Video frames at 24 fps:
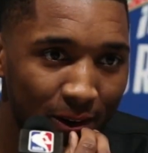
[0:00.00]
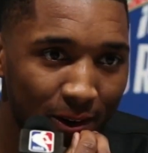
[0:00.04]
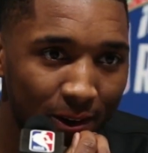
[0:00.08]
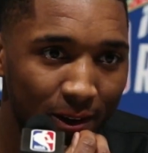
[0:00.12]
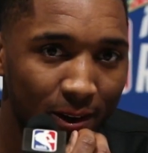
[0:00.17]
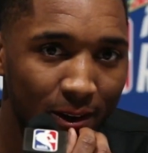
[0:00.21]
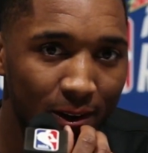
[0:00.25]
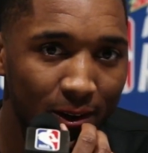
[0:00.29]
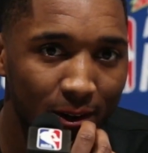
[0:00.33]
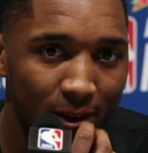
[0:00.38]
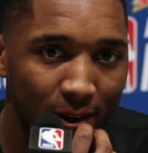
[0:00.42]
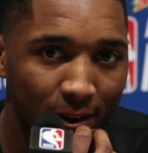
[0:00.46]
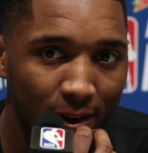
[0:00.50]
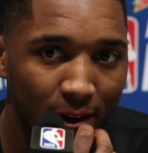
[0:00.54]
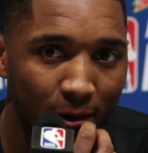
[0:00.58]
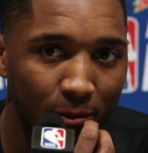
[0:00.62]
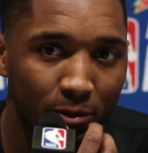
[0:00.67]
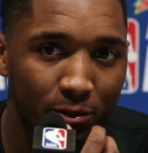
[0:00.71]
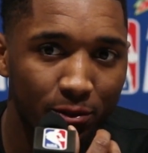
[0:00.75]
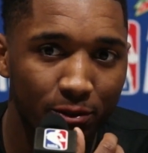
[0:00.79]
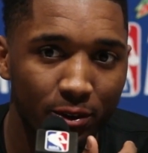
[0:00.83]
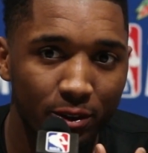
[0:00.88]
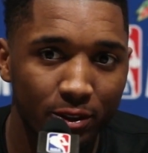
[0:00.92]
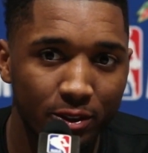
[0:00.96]
It all
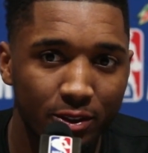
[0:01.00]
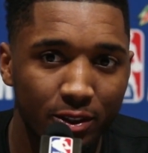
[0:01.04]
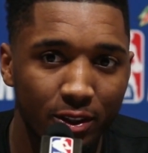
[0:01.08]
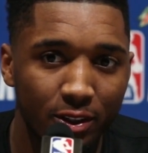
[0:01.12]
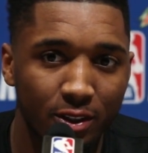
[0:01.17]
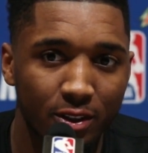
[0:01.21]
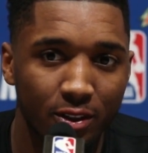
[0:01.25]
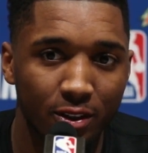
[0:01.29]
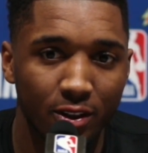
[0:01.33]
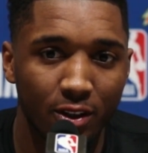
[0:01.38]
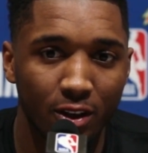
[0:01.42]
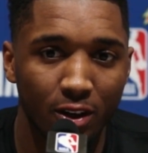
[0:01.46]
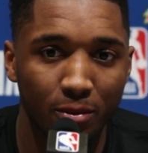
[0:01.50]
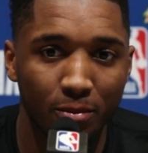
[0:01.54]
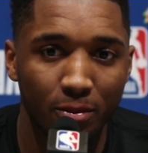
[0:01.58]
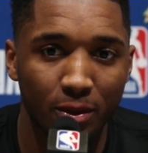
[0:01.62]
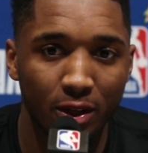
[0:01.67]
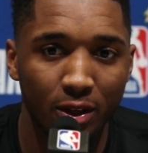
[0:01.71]
comes full circle, you know,